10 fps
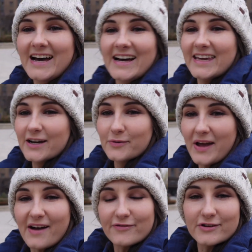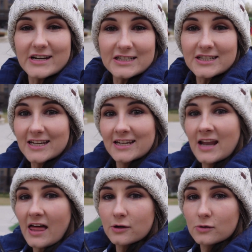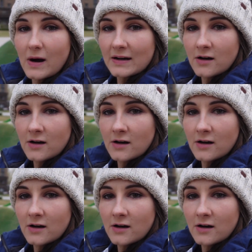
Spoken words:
here we have reached another one